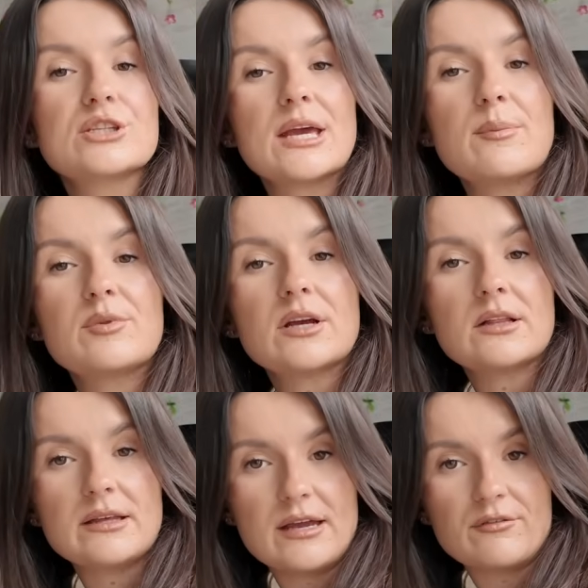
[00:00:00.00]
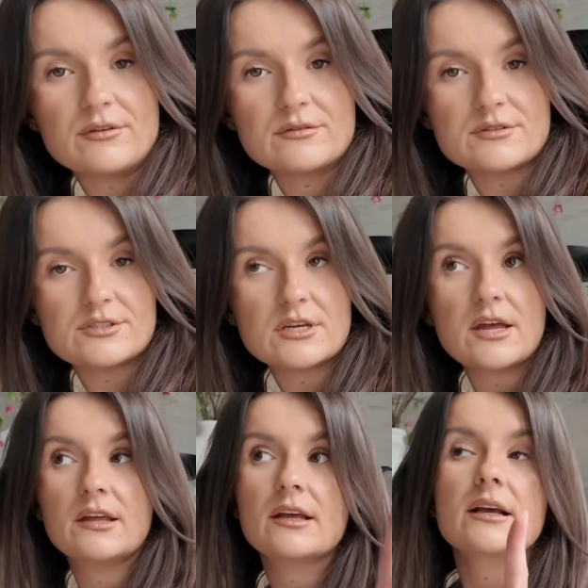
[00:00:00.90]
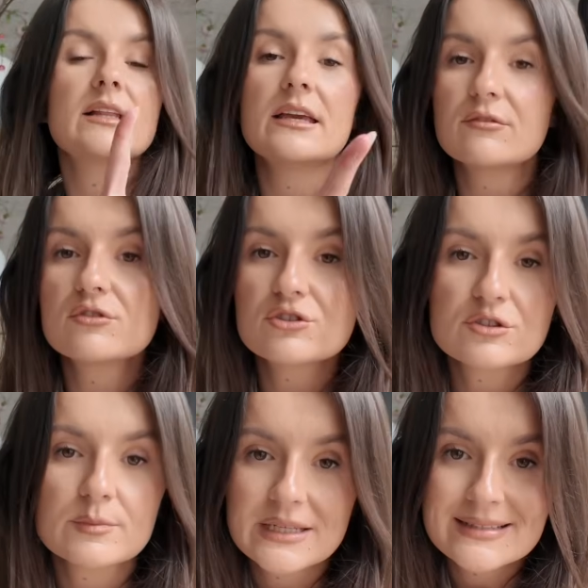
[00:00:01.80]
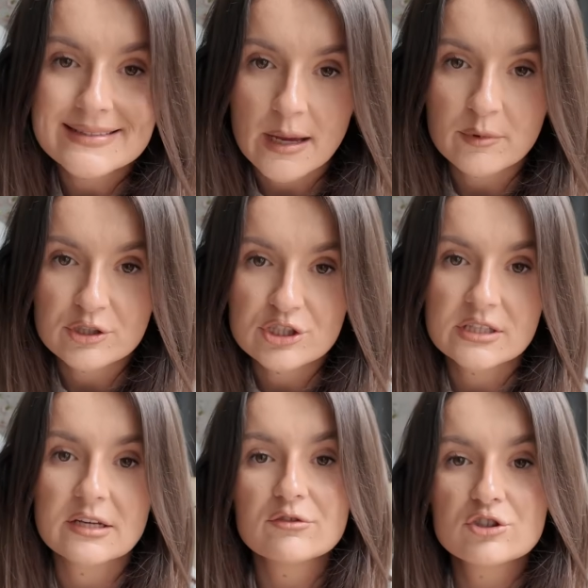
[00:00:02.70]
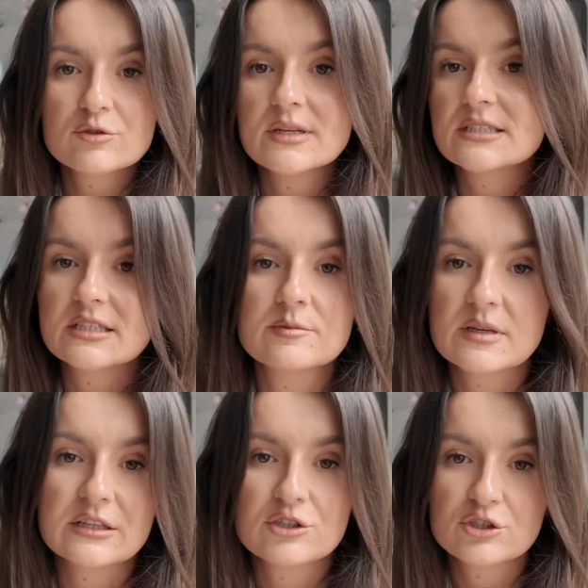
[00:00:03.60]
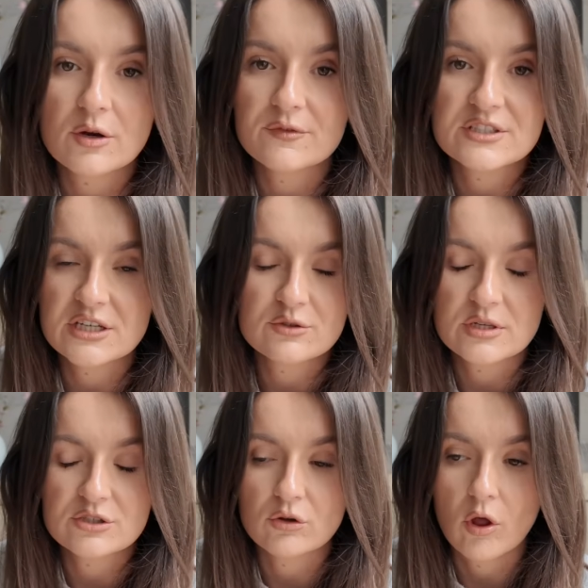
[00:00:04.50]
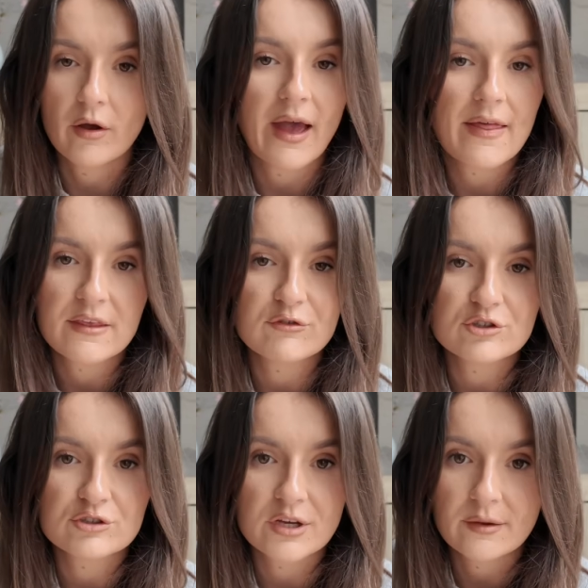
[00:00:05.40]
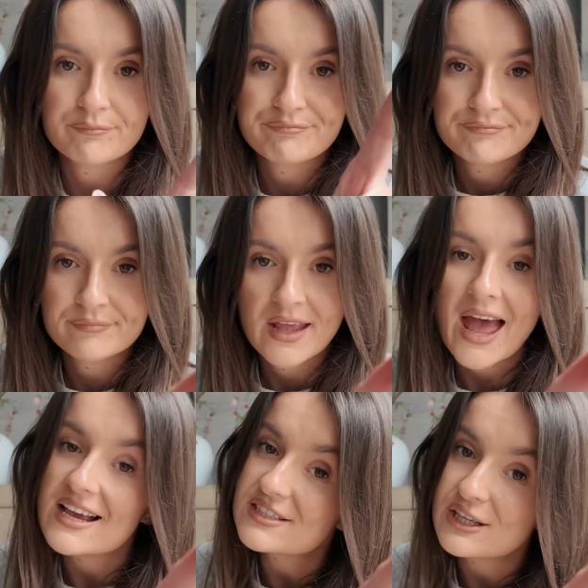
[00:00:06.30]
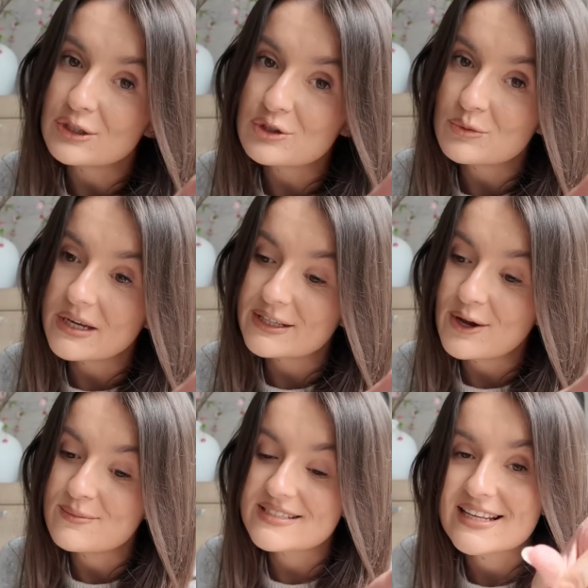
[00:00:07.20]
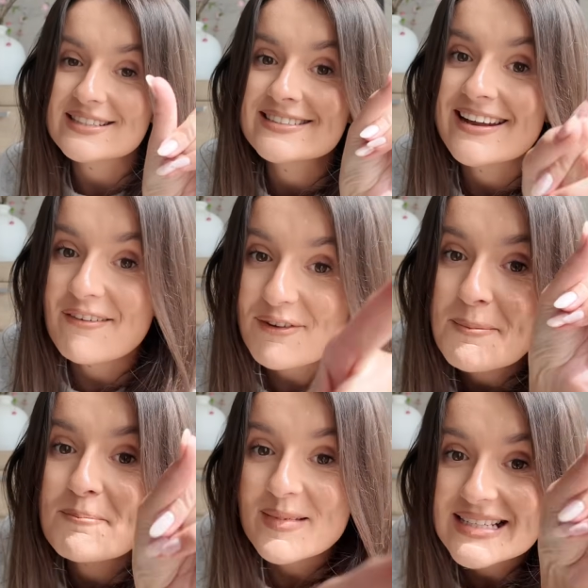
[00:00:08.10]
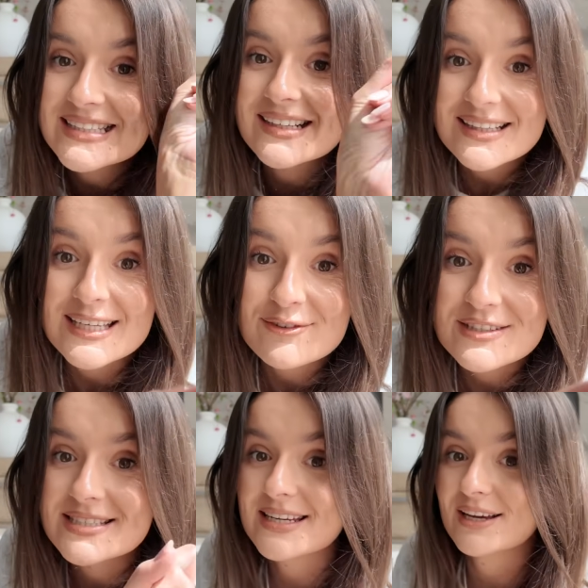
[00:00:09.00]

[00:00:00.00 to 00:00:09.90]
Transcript: skip the clearance. Clearance doesn't mean damage. Clearance just means that it's been in shop for 6 weeks or longer and they reduce it. As a girl who used to work in Homesense, never missed the clearance